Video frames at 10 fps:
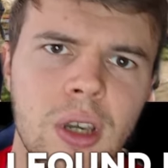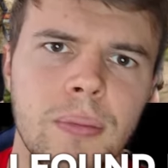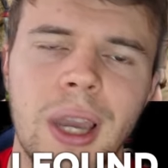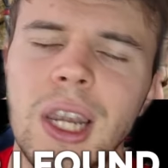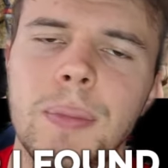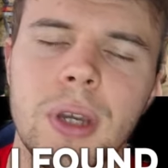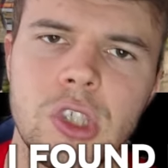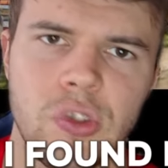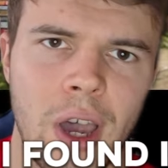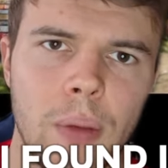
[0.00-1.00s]
mainly
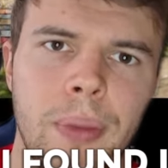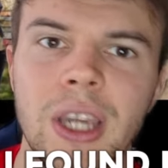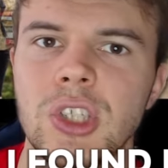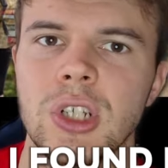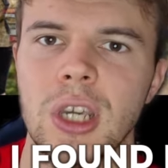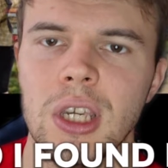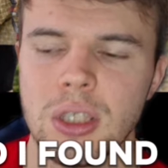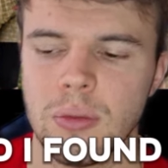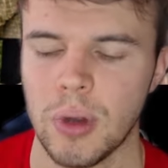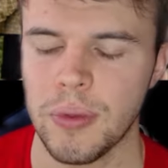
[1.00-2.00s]
because of how patient it is,
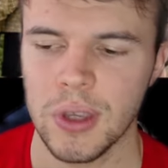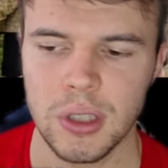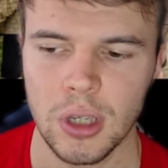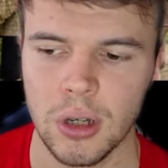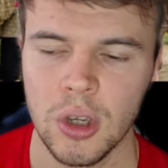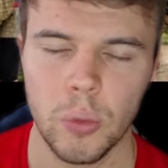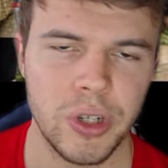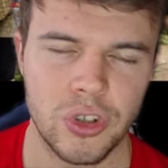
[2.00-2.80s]
and when